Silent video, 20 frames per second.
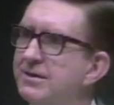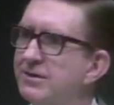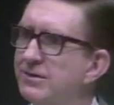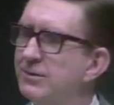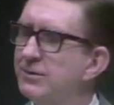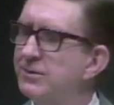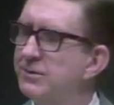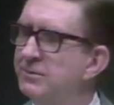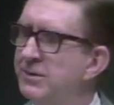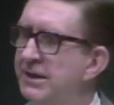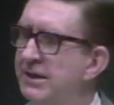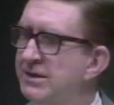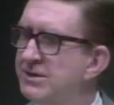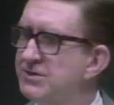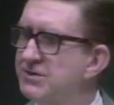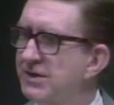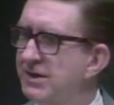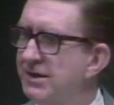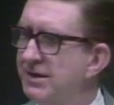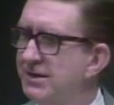The older man
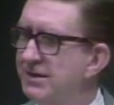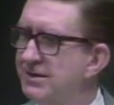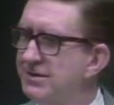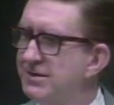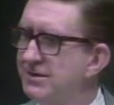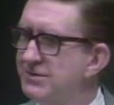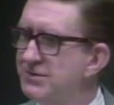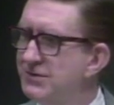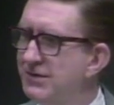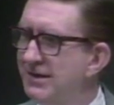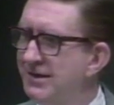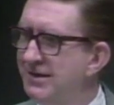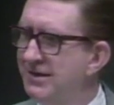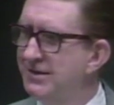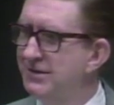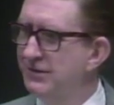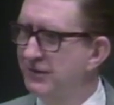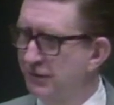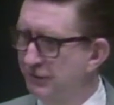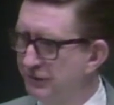said, uh,
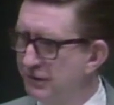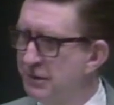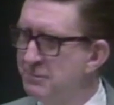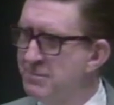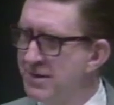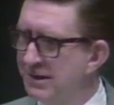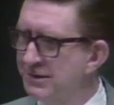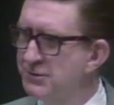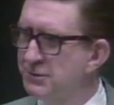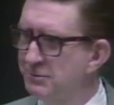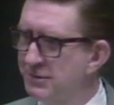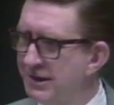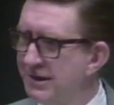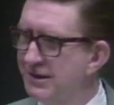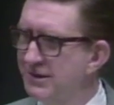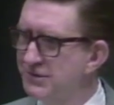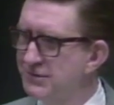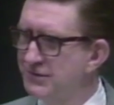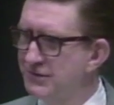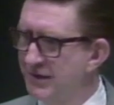Son, do you know very much
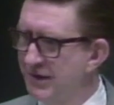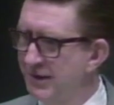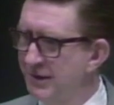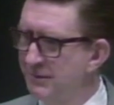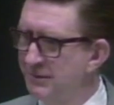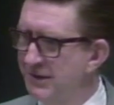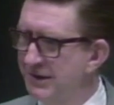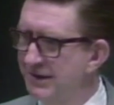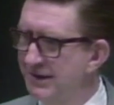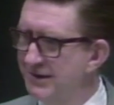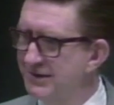about astronomy?